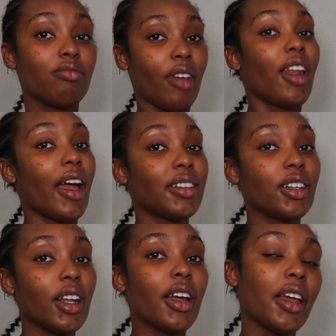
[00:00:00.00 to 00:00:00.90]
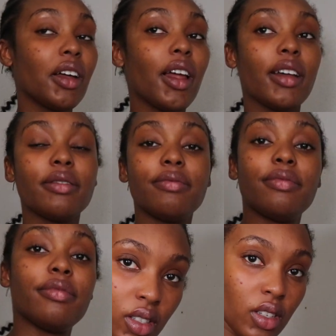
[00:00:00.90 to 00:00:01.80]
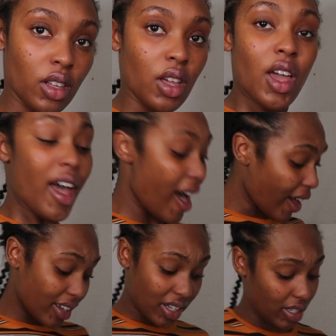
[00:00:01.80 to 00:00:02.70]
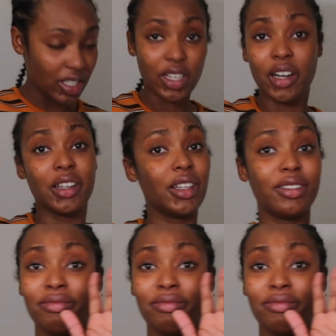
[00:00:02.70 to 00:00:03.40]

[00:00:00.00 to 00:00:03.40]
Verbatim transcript: I liked it a lot, ain't gonna lie. I gotta change this shirt.